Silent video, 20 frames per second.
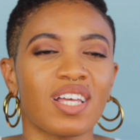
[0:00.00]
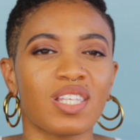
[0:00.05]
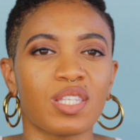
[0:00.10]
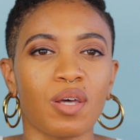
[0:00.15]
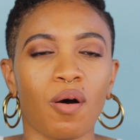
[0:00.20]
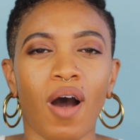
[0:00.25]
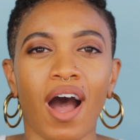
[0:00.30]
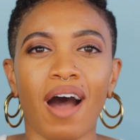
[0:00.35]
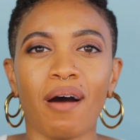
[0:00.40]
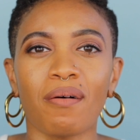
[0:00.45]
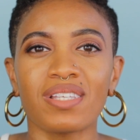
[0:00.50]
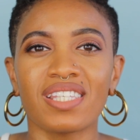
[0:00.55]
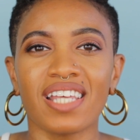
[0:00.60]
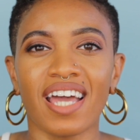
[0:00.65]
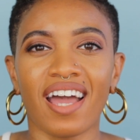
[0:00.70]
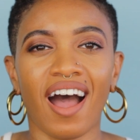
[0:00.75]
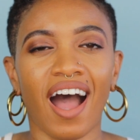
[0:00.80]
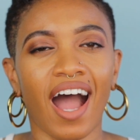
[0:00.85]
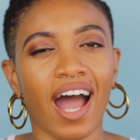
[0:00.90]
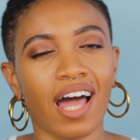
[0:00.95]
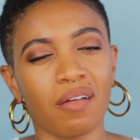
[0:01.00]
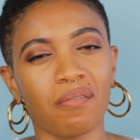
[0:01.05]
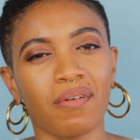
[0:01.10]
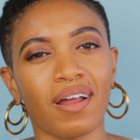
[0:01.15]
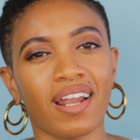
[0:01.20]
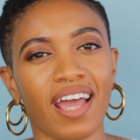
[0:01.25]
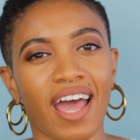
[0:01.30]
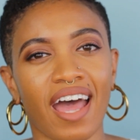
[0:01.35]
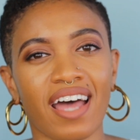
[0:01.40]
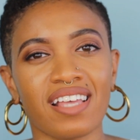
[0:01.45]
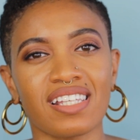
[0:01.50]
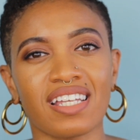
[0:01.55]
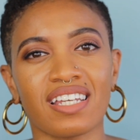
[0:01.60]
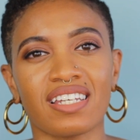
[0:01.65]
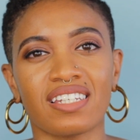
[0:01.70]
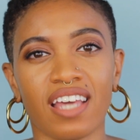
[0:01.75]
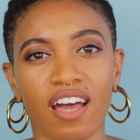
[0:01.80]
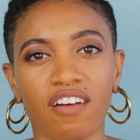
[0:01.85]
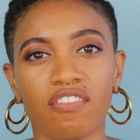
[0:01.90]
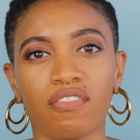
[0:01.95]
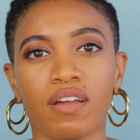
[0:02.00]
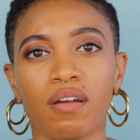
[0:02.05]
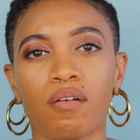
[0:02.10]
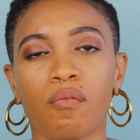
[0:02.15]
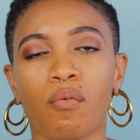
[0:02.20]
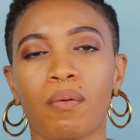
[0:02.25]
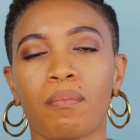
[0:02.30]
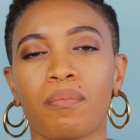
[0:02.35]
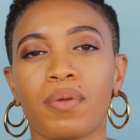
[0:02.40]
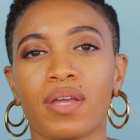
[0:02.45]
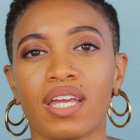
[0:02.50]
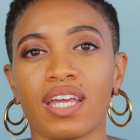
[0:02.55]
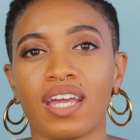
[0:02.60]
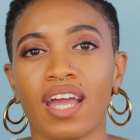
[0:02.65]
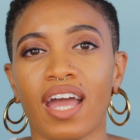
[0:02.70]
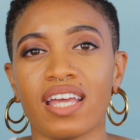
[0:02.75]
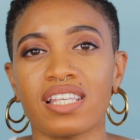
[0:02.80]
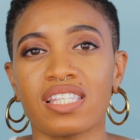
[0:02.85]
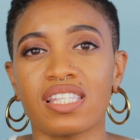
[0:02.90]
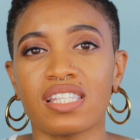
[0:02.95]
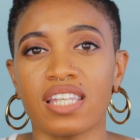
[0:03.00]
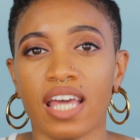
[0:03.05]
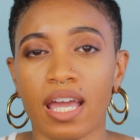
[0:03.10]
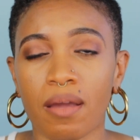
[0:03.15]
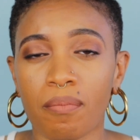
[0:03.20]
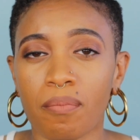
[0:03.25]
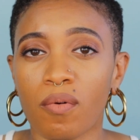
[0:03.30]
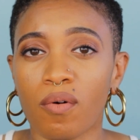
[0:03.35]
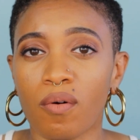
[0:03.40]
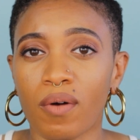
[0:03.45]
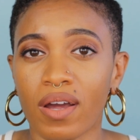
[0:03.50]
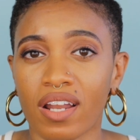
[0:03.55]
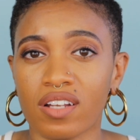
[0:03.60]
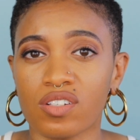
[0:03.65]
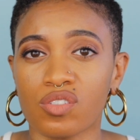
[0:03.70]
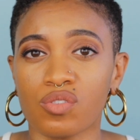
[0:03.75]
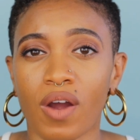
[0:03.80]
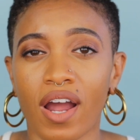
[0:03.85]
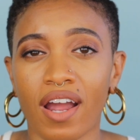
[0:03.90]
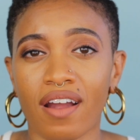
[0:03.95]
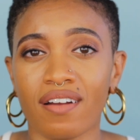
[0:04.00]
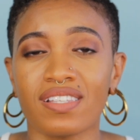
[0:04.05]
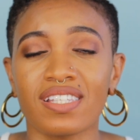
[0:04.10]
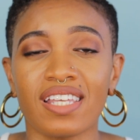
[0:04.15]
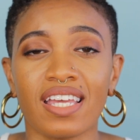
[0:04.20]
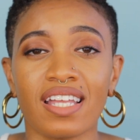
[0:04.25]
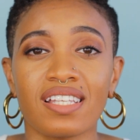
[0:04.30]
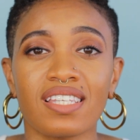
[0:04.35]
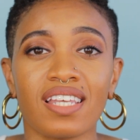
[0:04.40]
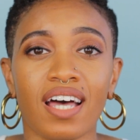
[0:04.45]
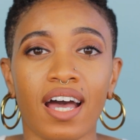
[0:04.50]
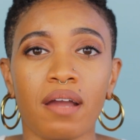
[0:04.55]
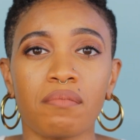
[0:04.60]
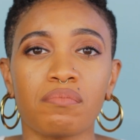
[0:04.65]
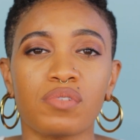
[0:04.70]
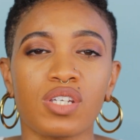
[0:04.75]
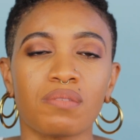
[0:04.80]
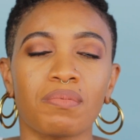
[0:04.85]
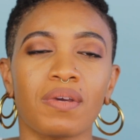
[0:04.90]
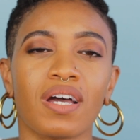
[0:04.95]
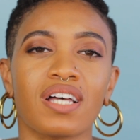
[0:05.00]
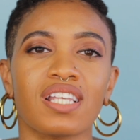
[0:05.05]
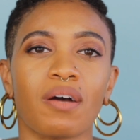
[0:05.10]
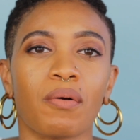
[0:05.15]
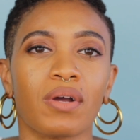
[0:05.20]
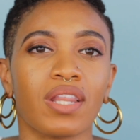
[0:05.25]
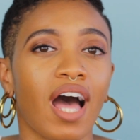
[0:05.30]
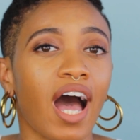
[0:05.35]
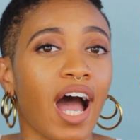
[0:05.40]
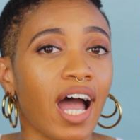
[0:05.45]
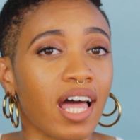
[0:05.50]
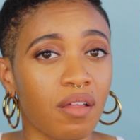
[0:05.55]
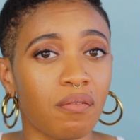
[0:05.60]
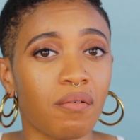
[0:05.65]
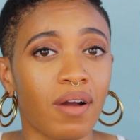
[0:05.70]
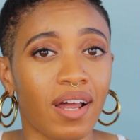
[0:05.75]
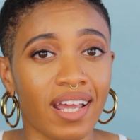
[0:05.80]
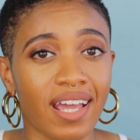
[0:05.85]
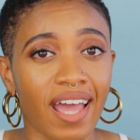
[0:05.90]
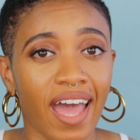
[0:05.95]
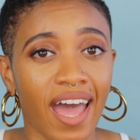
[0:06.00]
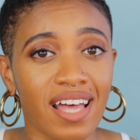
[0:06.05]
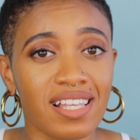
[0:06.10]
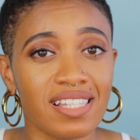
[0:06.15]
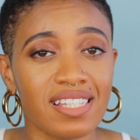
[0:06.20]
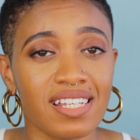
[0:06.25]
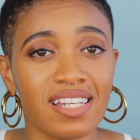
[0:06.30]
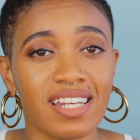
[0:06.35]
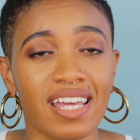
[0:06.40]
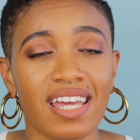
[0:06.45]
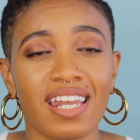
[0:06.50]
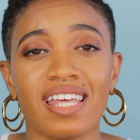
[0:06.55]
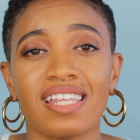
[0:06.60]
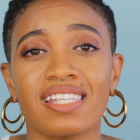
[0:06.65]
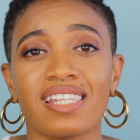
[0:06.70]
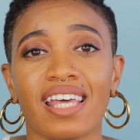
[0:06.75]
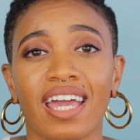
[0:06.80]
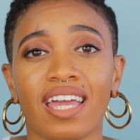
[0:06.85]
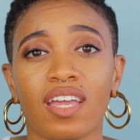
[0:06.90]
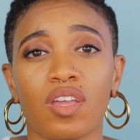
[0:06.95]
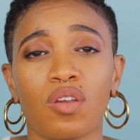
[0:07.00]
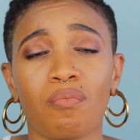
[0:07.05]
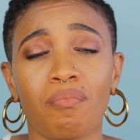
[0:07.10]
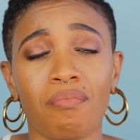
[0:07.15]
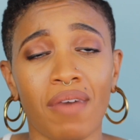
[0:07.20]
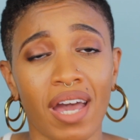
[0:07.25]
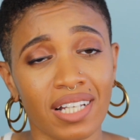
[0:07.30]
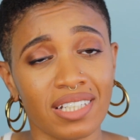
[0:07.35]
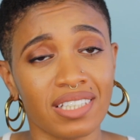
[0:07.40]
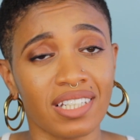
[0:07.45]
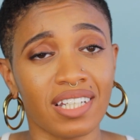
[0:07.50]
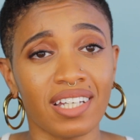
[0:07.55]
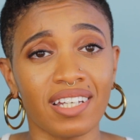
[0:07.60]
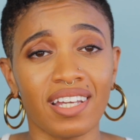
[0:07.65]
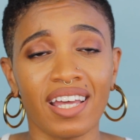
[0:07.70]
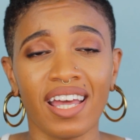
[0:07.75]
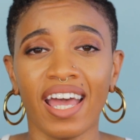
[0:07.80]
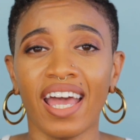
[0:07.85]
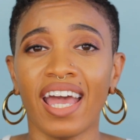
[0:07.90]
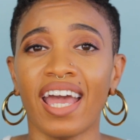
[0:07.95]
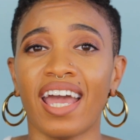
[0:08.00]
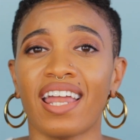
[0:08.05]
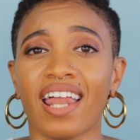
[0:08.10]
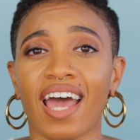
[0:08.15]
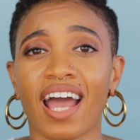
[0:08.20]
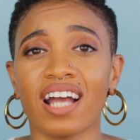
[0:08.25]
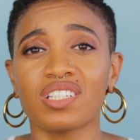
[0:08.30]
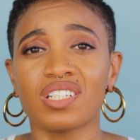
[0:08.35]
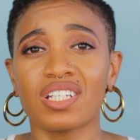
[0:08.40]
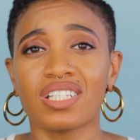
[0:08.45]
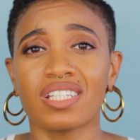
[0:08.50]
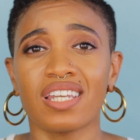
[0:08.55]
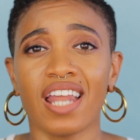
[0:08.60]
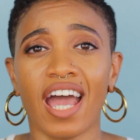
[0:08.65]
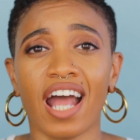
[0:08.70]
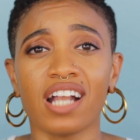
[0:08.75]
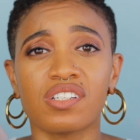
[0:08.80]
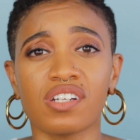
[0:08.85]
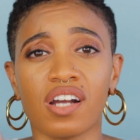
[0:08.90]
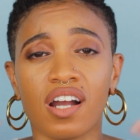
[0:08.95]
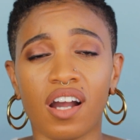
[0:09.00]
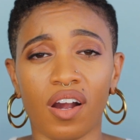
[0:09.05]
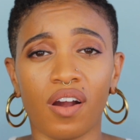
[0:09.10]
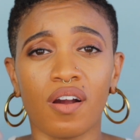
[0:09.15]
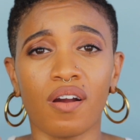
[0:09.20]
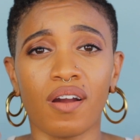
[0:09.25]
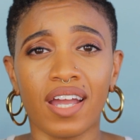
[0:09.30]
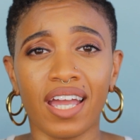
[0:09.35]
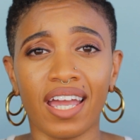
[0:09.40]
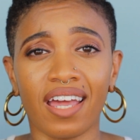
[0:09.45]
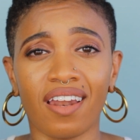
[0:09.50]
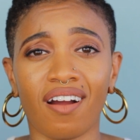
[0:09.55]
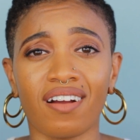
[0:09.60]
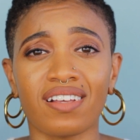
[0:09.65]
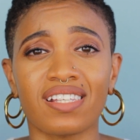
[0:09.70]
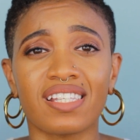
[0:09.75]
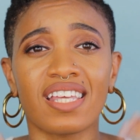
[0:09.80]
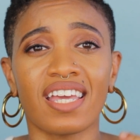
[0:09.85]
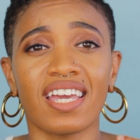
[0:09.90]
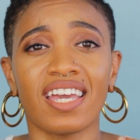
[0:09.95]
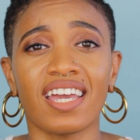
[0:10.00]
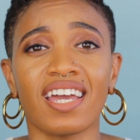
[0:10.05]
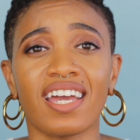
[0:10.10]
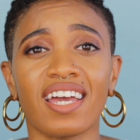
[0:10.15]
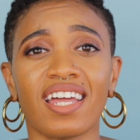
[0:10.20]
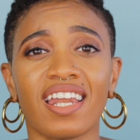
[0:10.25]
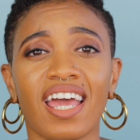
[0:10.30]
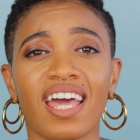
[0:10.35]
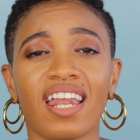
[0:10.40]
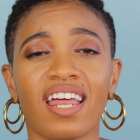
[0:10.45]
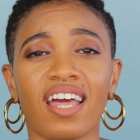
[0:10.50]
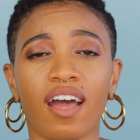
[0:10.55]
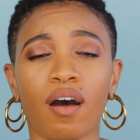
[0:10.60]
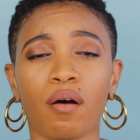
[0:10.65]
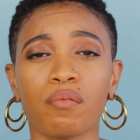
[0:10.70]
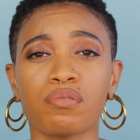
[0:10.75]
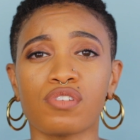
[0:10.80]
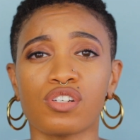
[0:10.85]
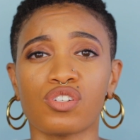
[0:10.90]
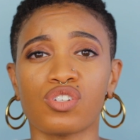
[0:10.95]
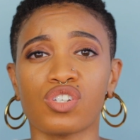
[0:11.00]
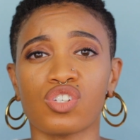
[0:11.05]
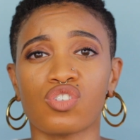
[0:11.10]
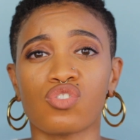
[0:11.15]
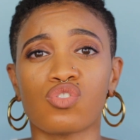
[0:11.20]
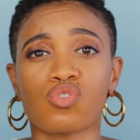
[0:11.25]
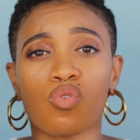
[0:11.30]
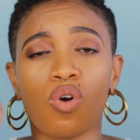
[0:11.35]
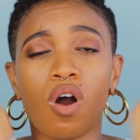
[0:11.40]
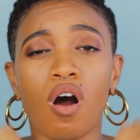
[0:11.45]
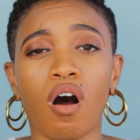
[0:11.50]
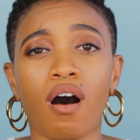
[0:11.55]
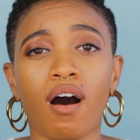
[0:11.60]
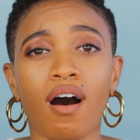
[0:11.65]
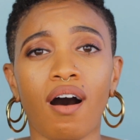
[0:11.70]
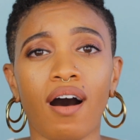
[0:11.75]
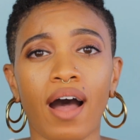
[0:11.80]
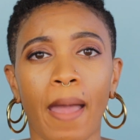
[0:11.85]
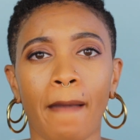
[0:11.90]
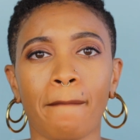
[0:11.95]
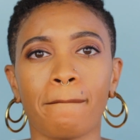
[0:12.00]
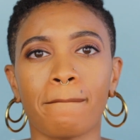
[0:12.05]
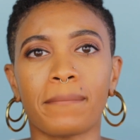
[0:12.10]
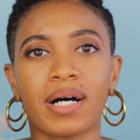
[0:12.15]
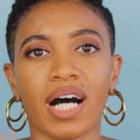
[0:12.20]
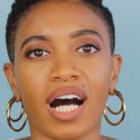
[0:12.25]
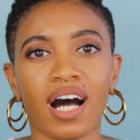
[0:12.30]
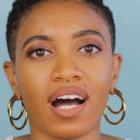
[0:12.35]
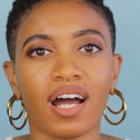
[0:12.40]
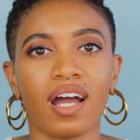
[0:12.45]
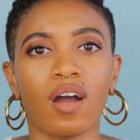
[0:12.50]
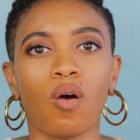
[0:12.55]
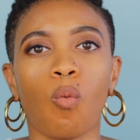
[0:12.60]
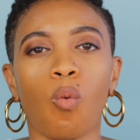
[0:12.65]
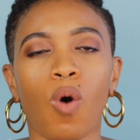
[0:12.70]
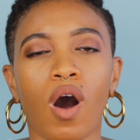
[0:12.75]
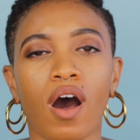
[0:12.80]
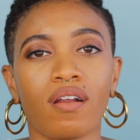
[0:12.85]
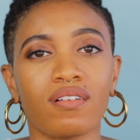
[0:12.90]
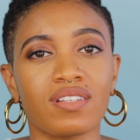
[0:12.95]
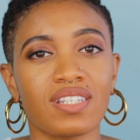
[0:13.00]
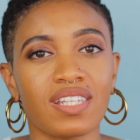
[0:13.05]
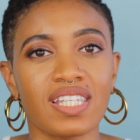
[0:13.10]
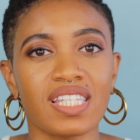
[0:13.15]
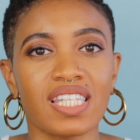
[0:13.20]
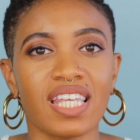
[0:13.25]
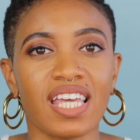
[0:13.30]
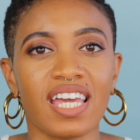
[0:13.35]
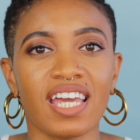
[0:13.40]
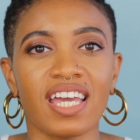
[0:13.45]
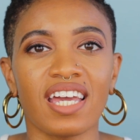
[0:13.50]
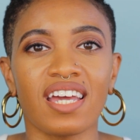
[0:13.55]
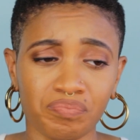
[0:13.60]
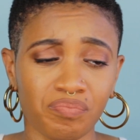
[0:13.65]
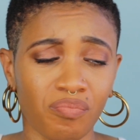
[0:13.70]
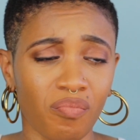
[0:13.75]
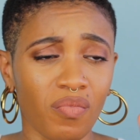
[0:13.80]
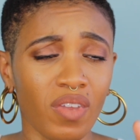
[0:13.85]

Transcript: So I would say a hyaluronic acid definitely would be a staple in a drier skin type, just because with hyaluronic acid, it is a humectant. It actually is naturally occurring in our skin, and it helps to just draw and bind water to the skin.